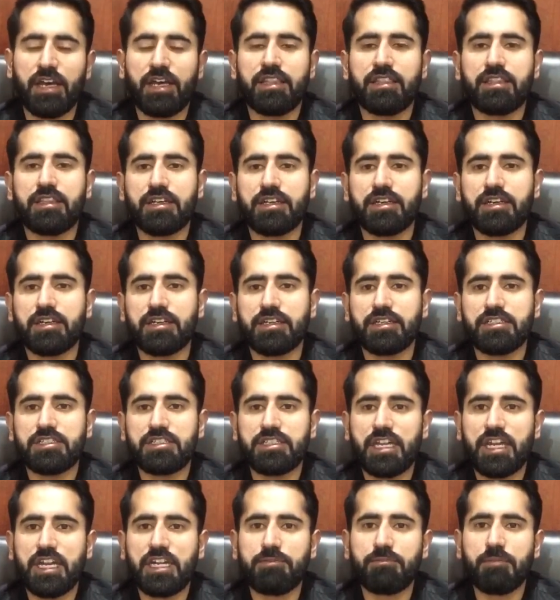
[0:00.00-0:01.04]
the
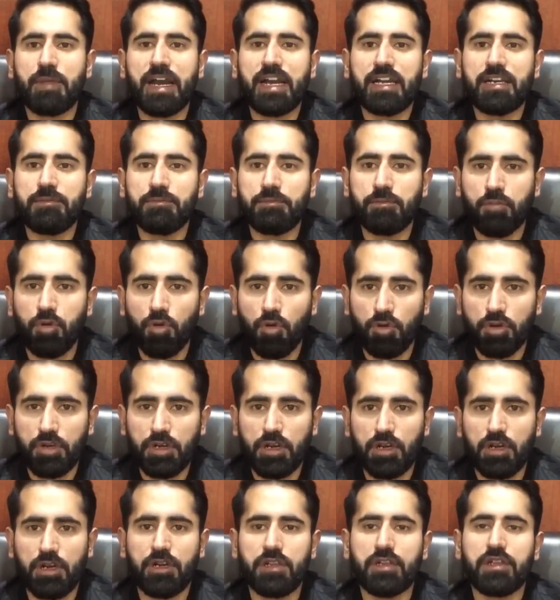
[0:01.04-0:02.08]
state might
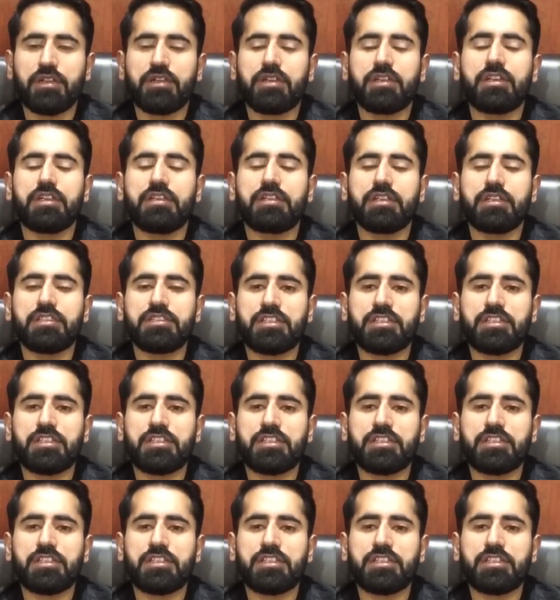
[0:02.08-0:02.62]
the